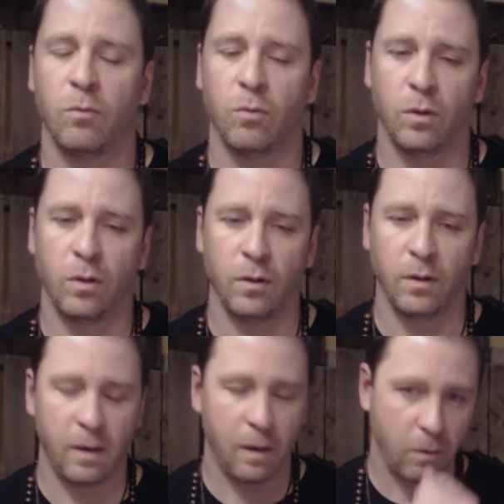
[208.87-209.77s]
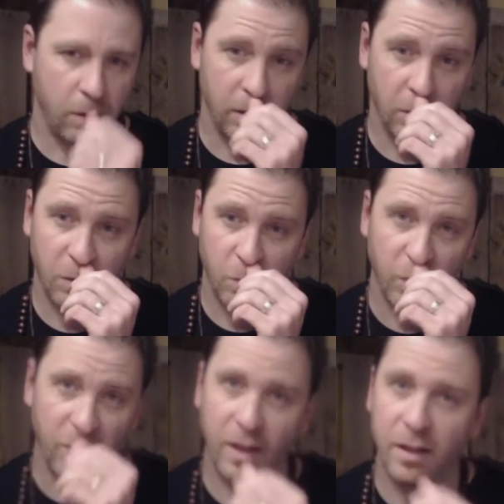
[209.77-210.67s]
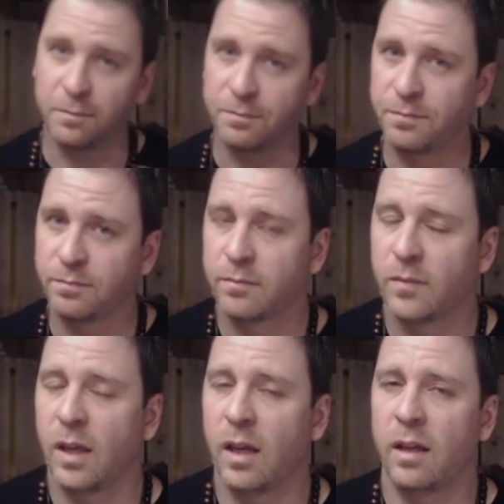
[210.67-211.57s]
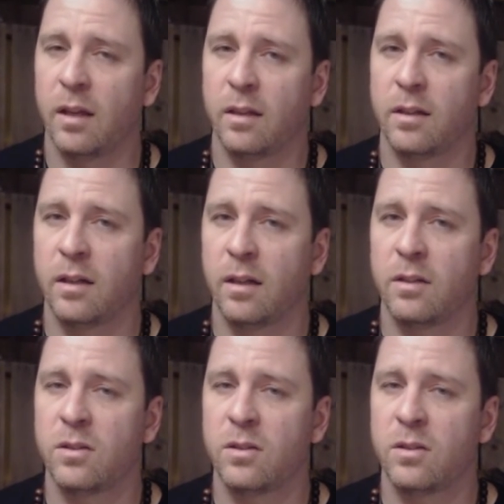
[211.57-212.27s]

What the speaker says: We're going to look within, and